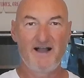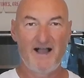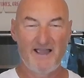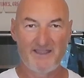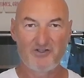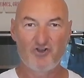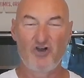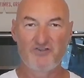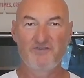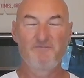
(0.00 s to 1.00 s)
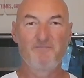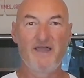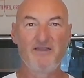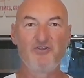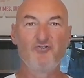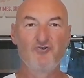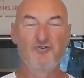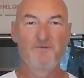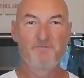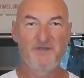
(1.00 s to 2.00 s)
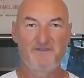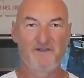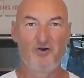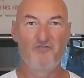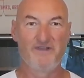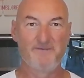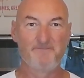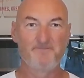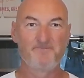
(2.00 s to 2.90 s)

I got my new pizza oven.